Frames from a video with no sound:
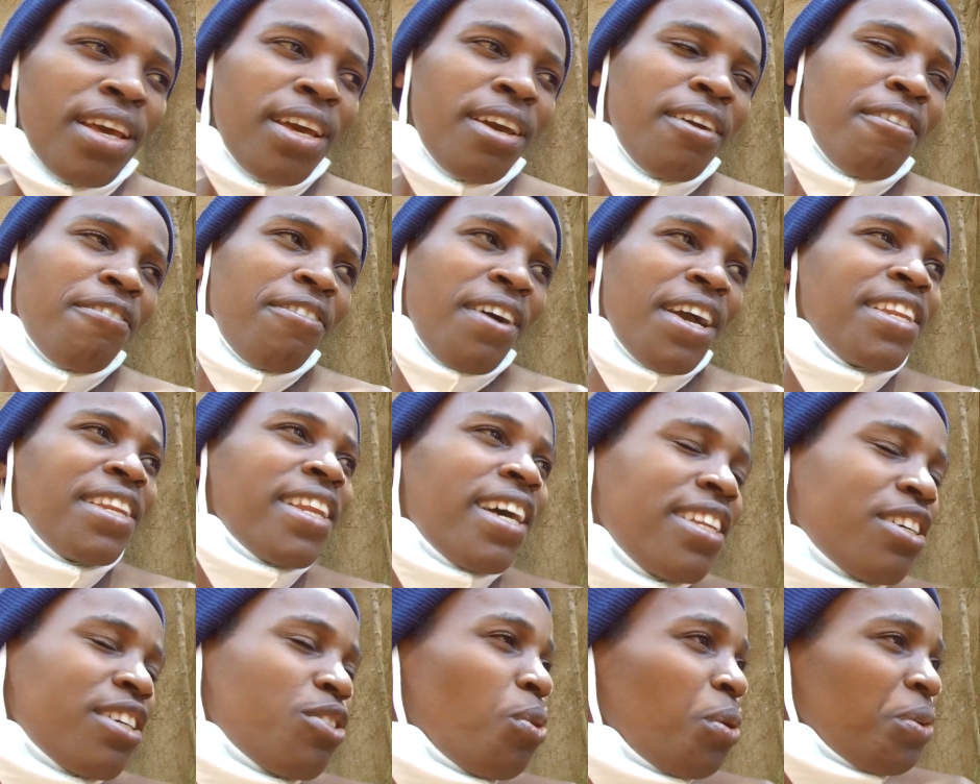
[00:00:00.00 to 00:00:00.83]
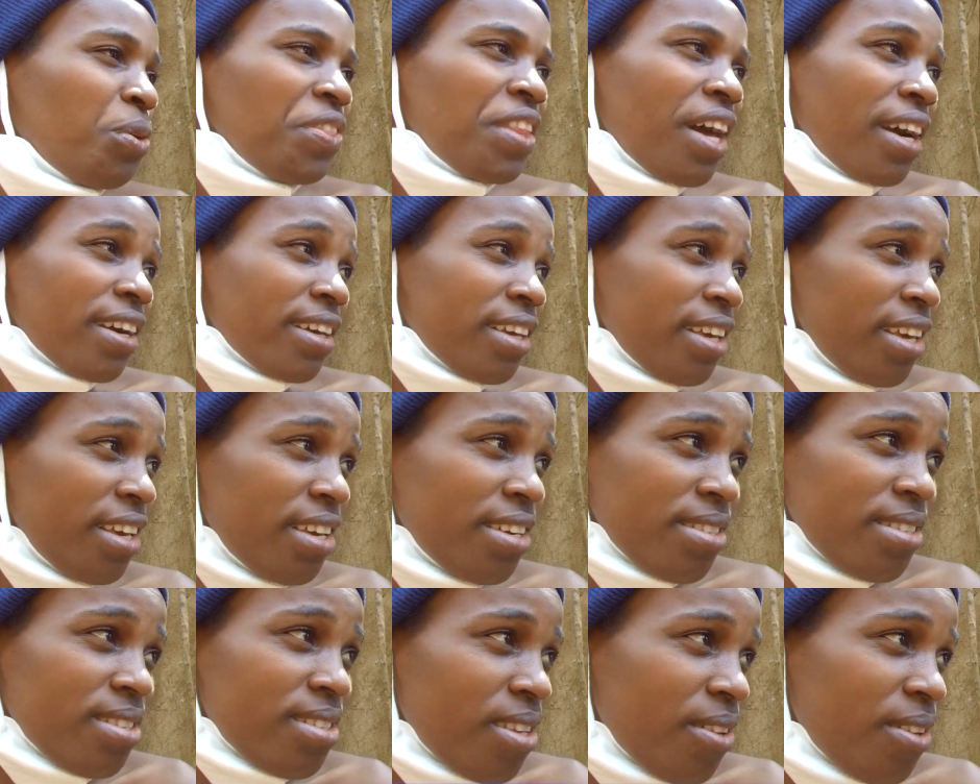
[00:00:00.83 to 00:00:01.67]
finally got the
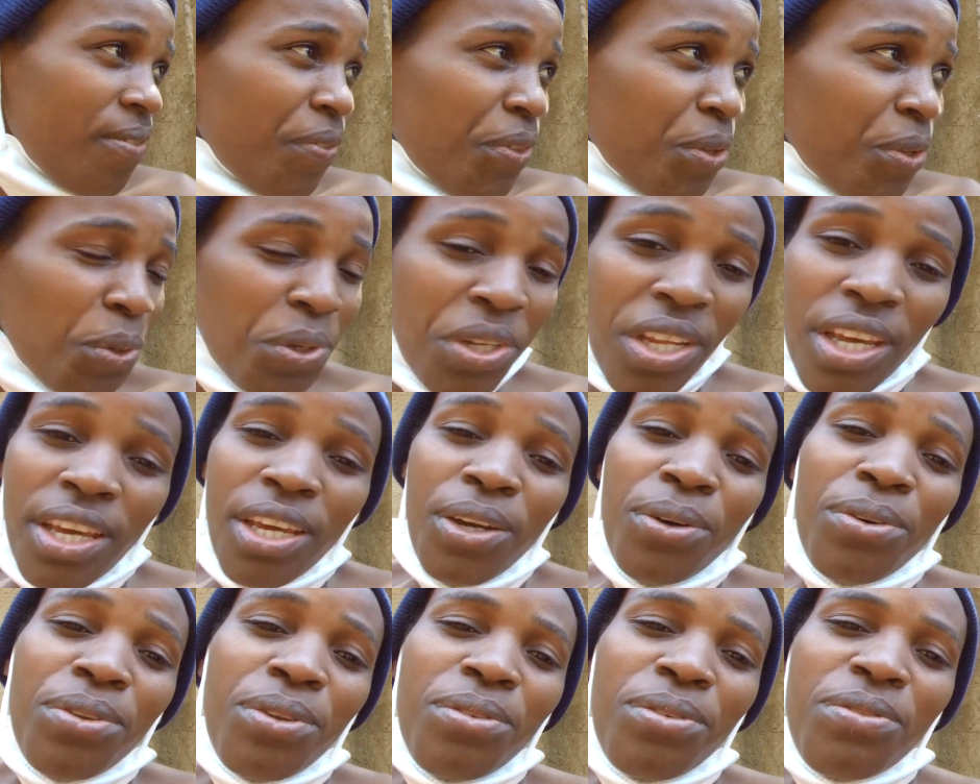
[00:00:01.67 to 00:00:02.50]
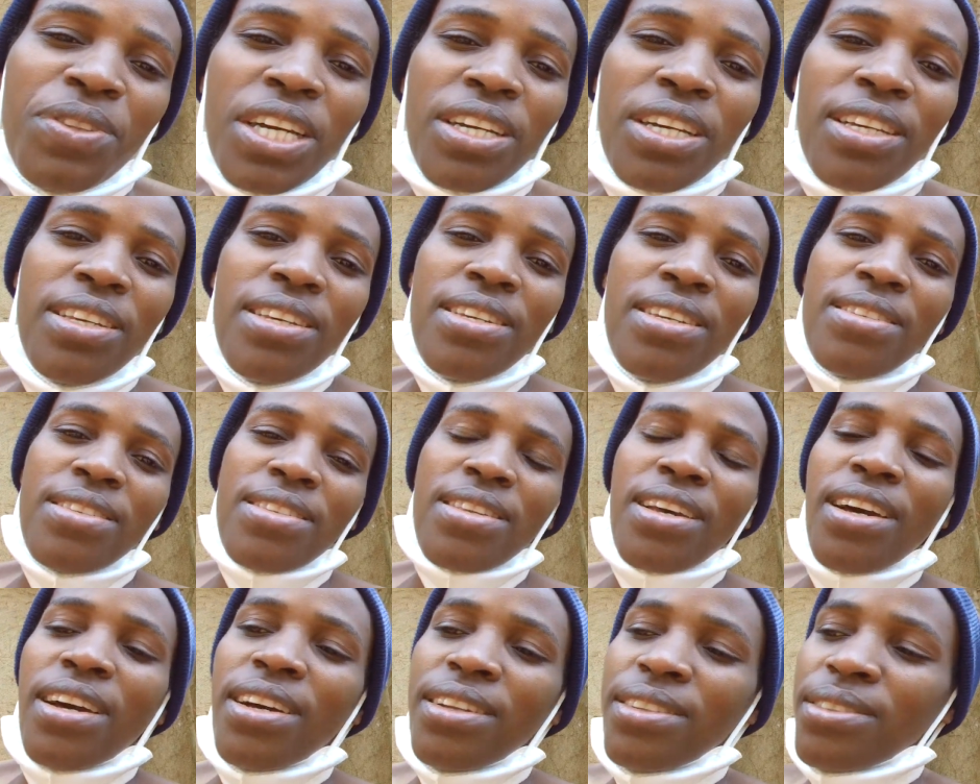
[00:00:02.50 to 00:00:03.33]
keys, got a hold of the keys,
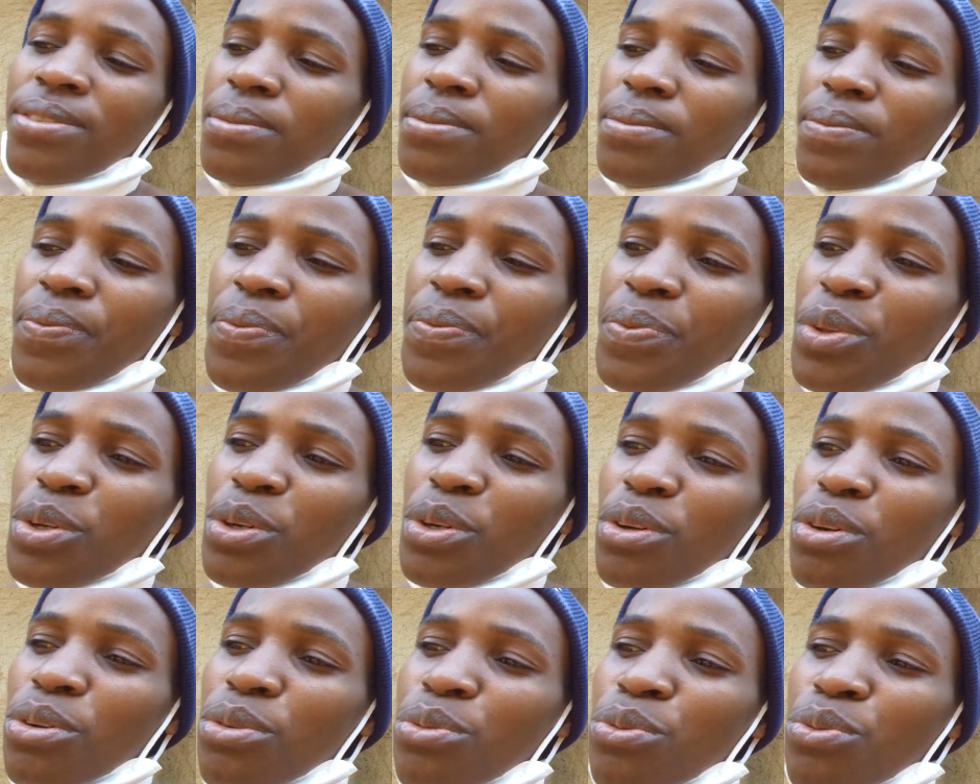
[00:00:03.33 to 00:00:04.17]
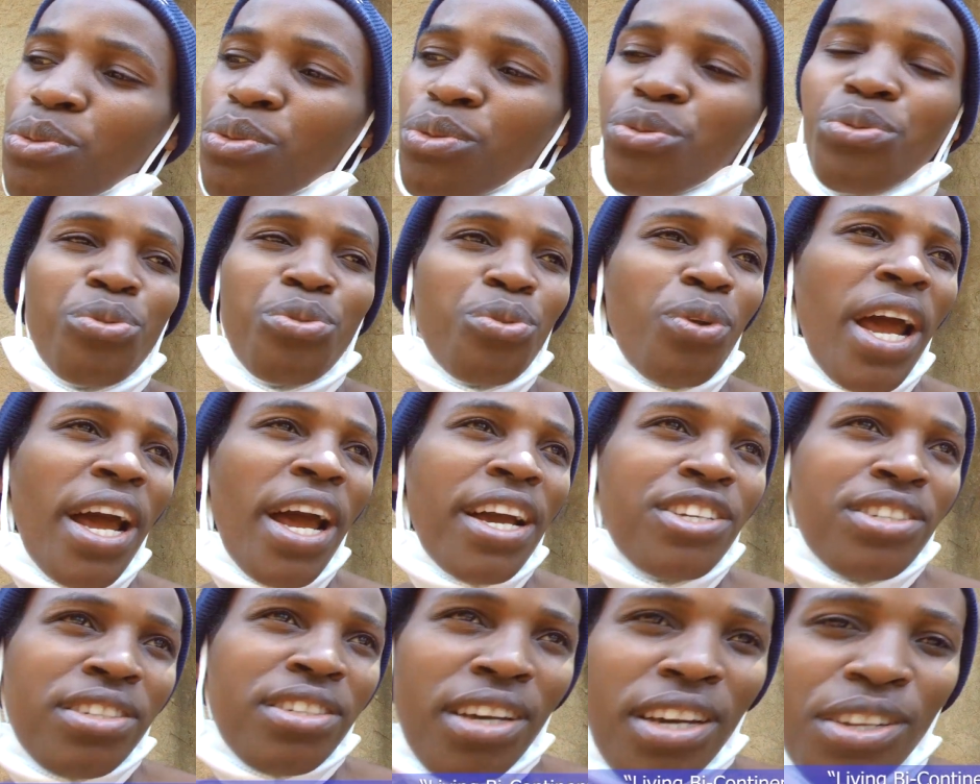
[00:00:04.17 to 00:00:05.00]
and
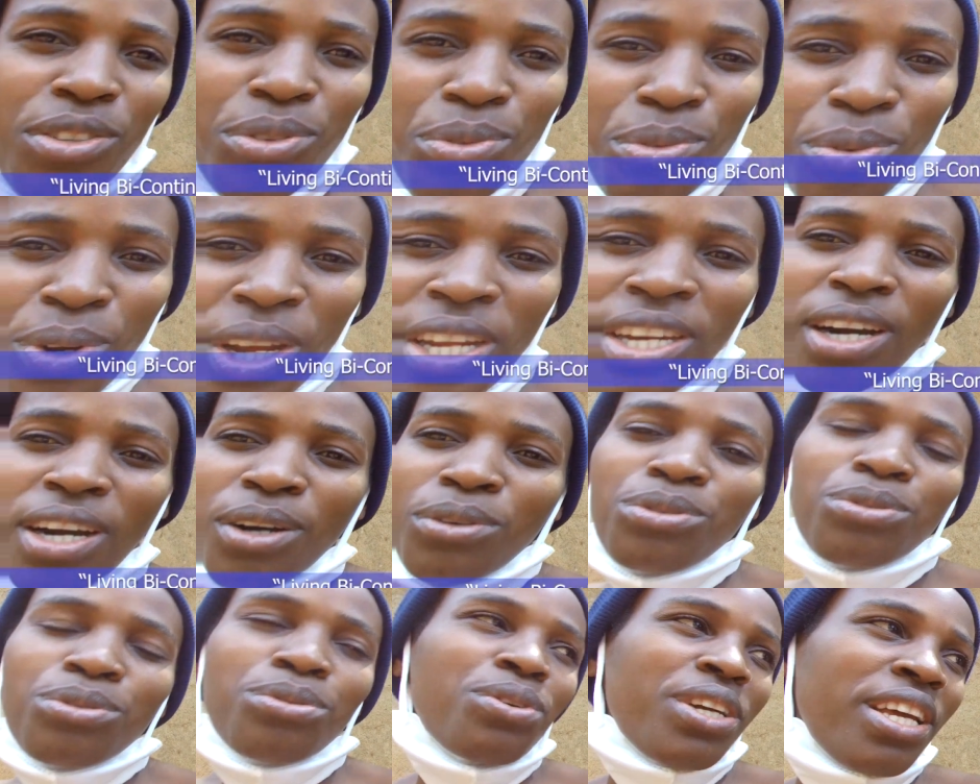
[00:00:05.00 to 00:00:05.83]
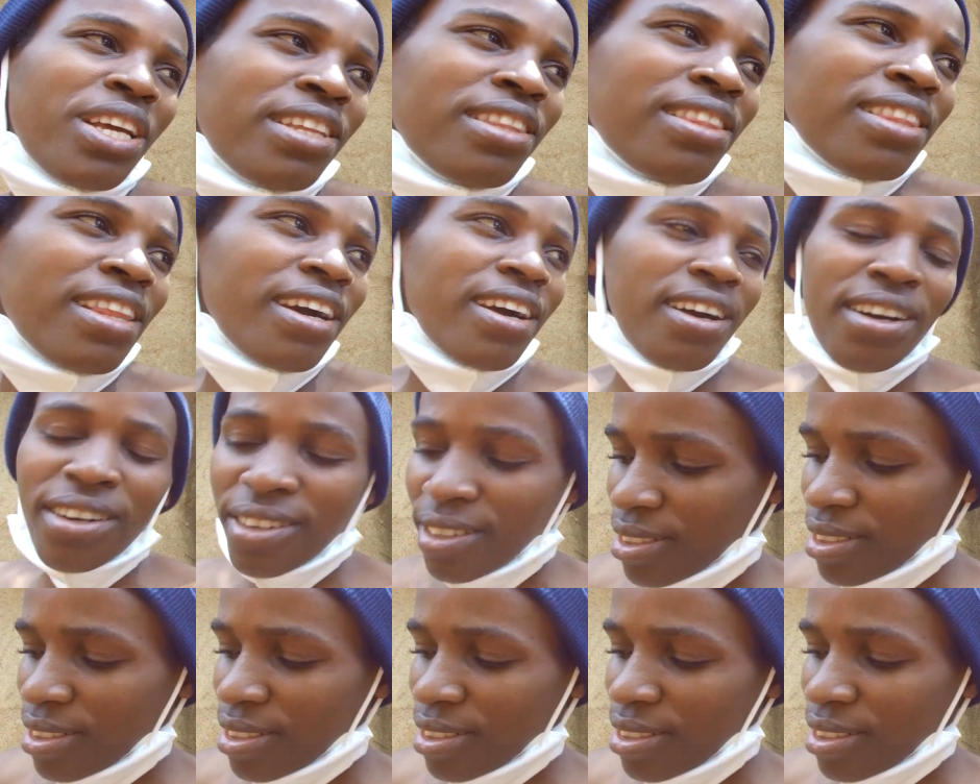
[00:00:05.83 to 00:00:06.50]
rushed and ran out to get the